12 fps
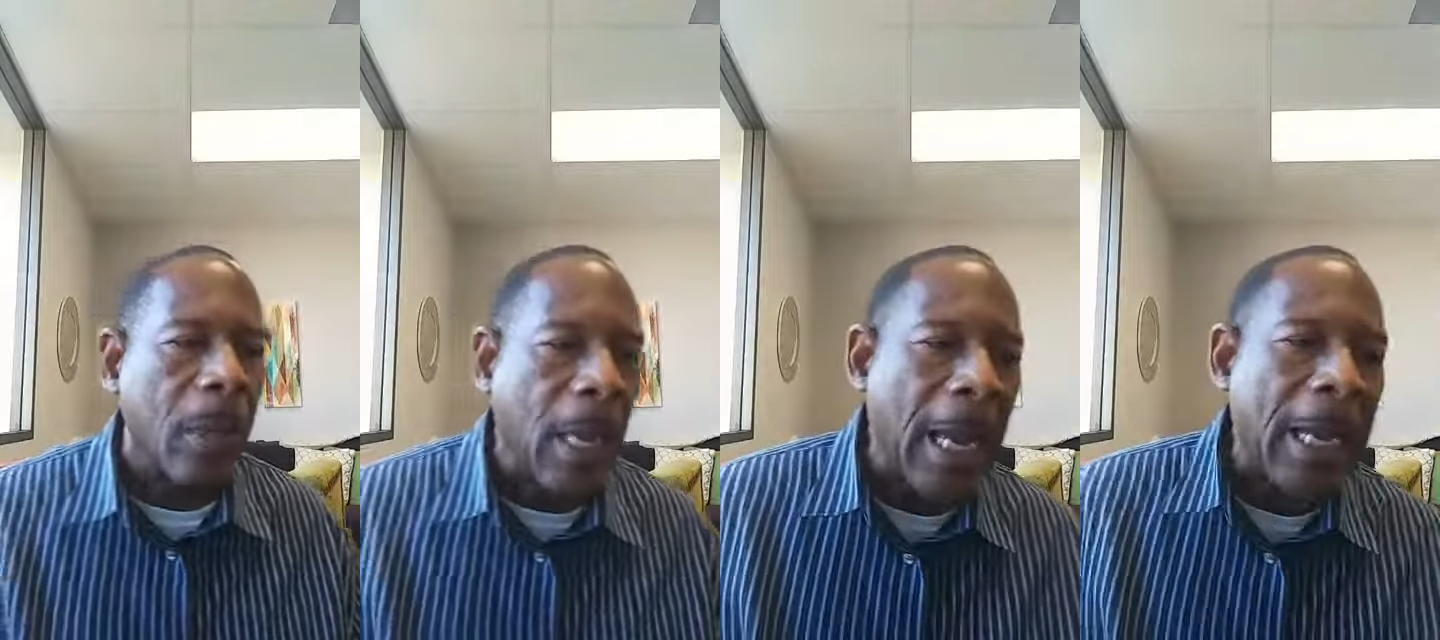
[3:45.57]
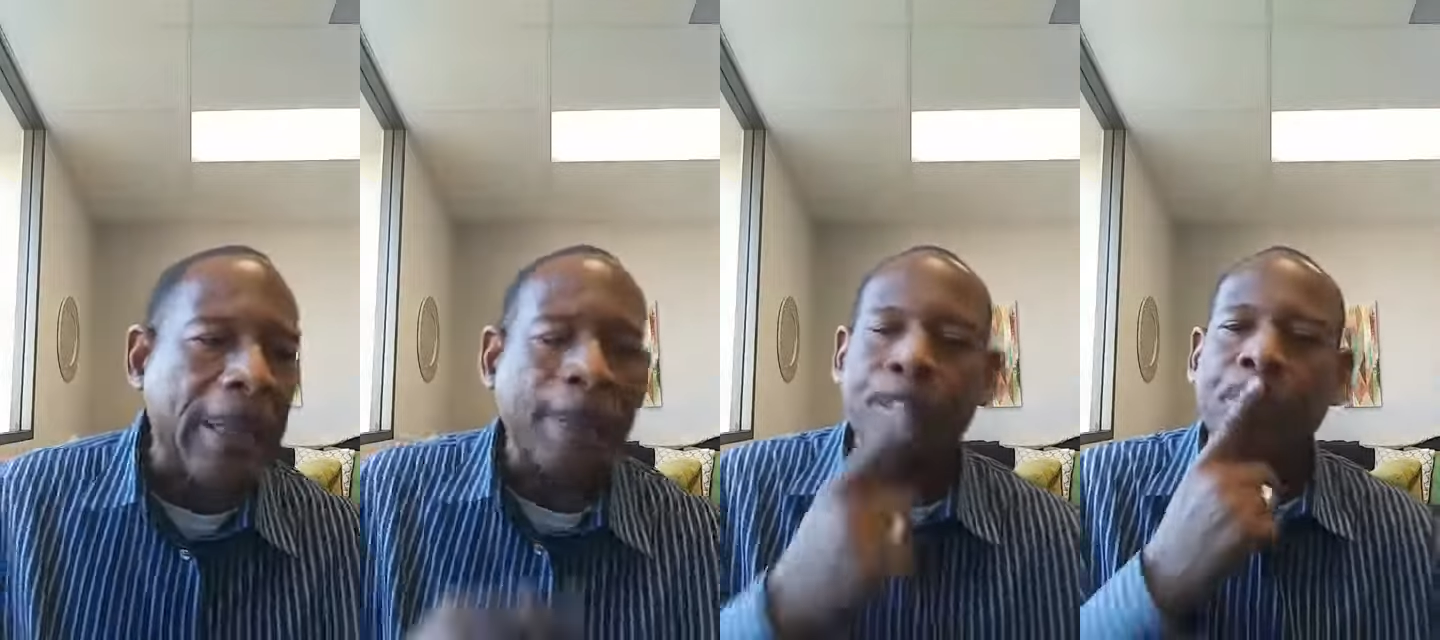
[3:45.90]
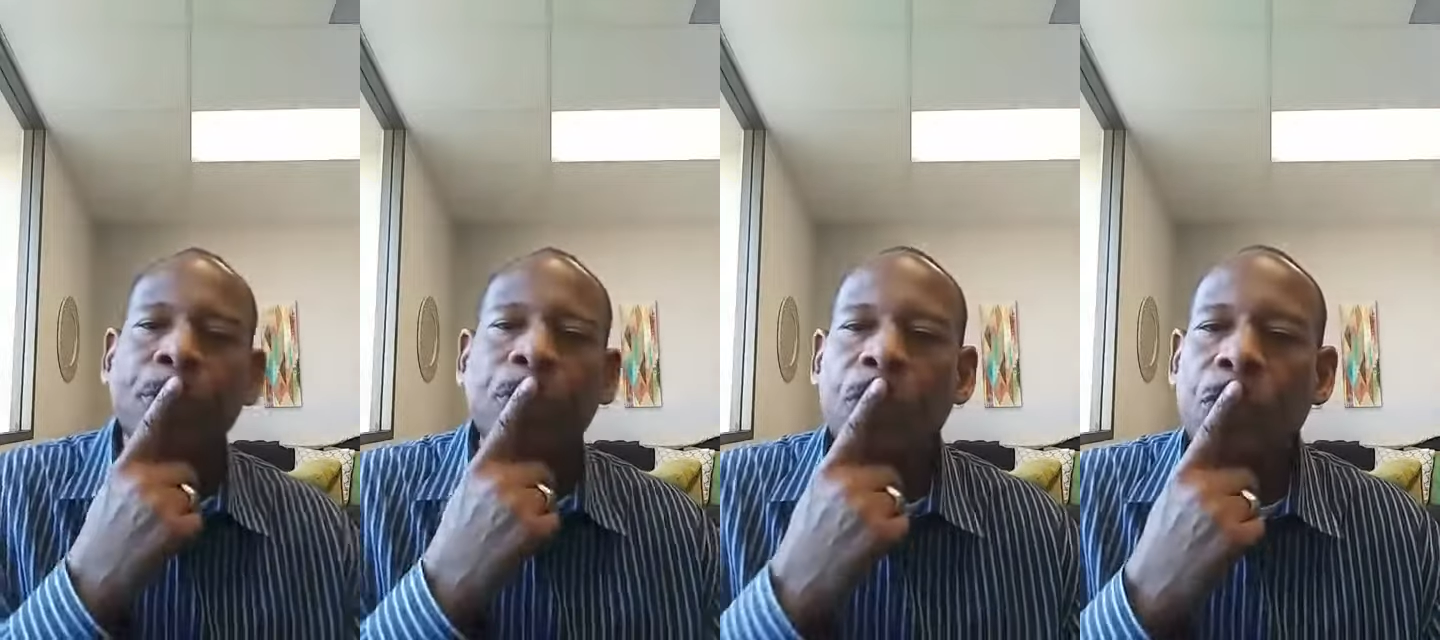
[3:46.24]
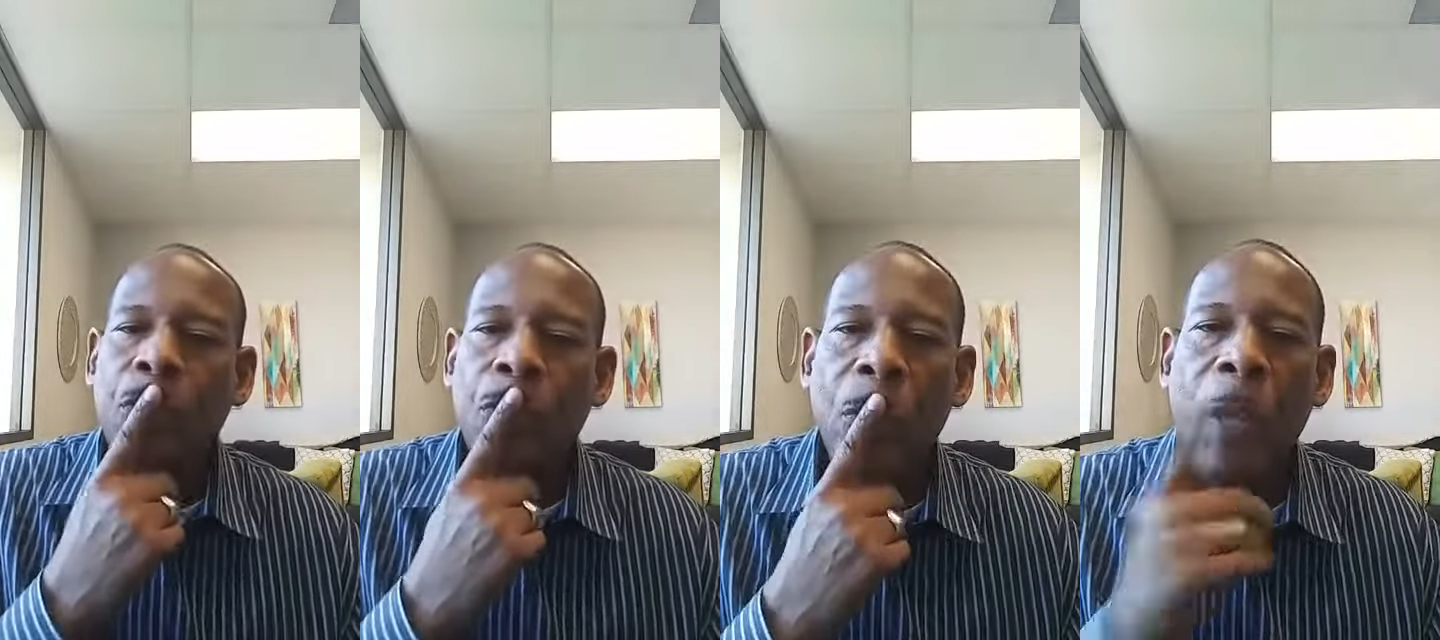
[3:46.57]

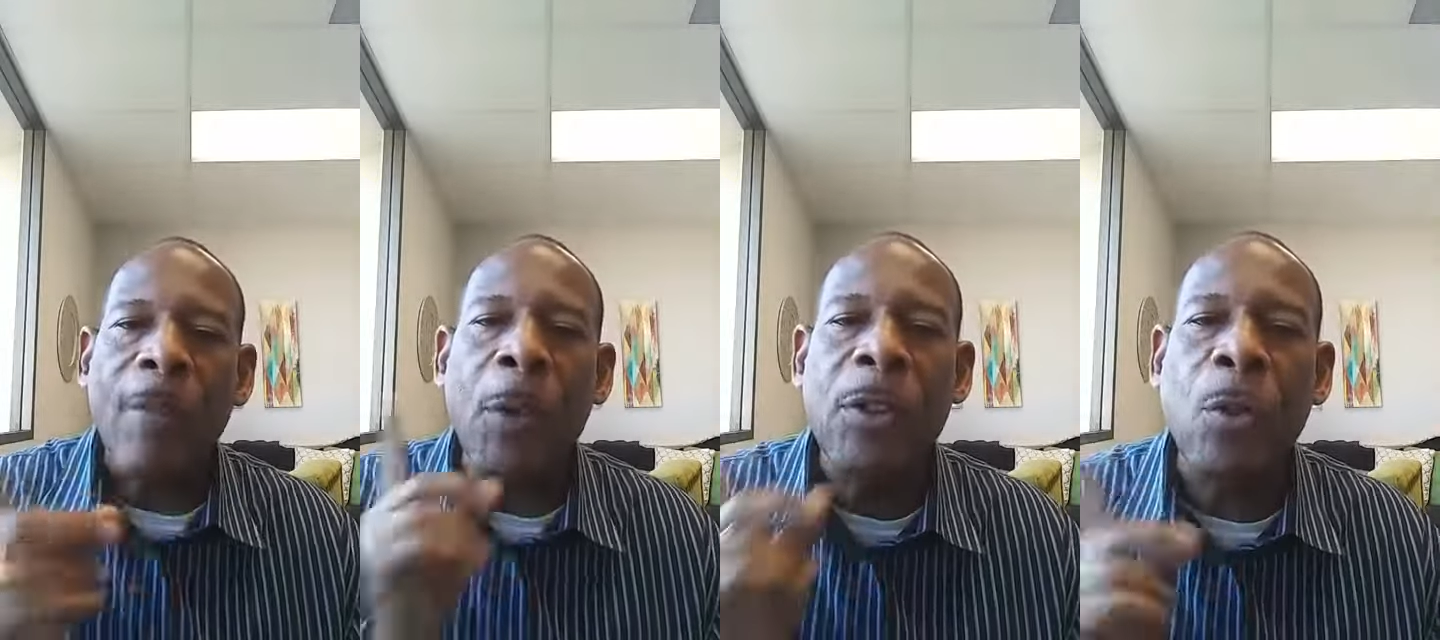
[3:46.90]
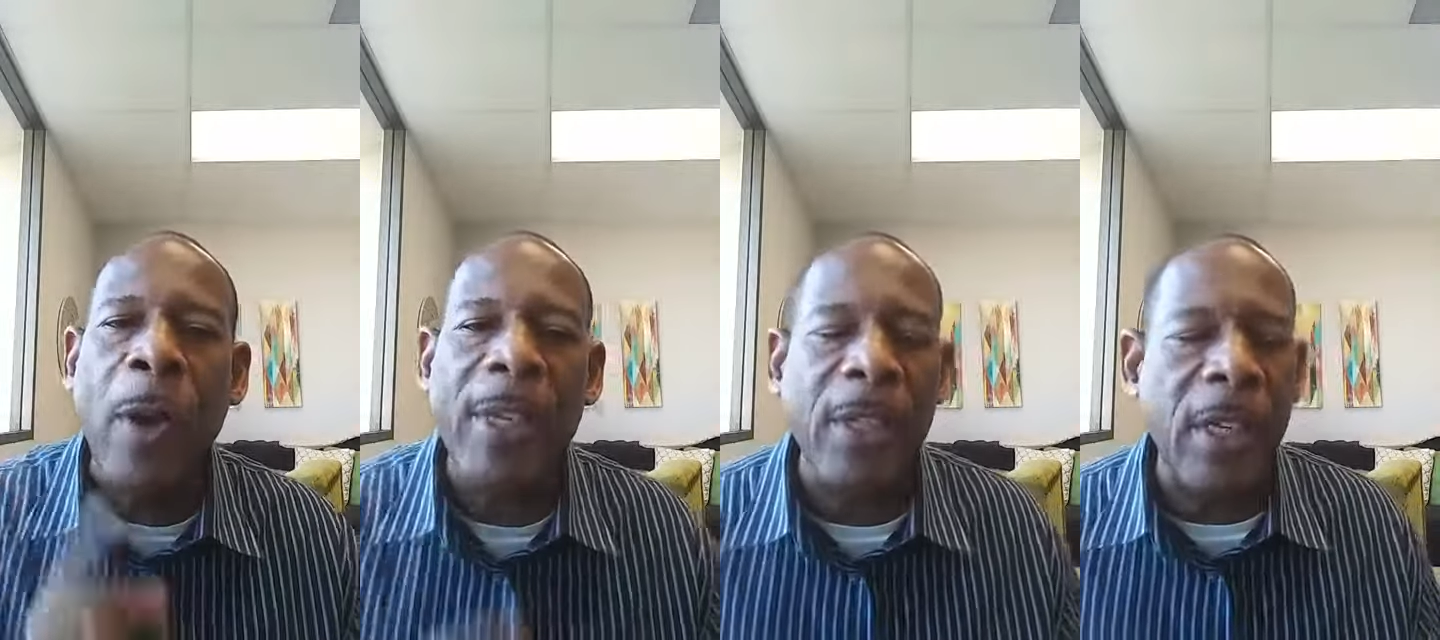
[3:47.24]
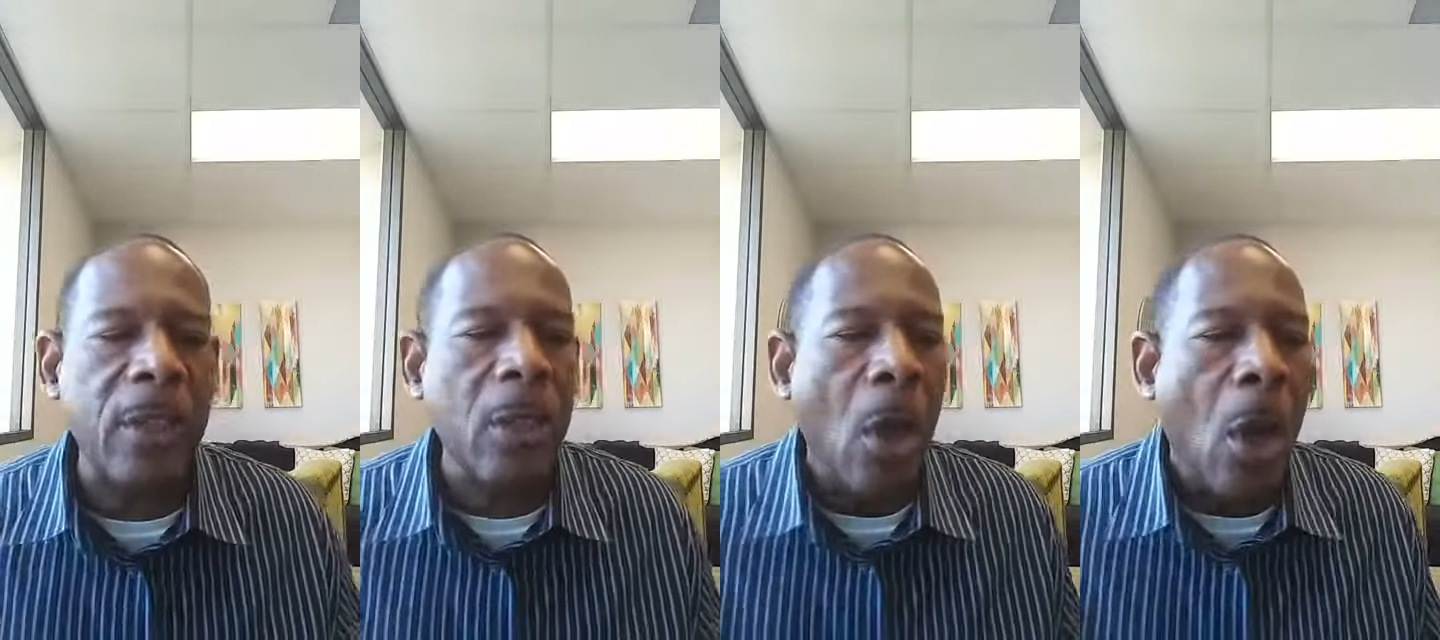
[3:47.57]
First question is,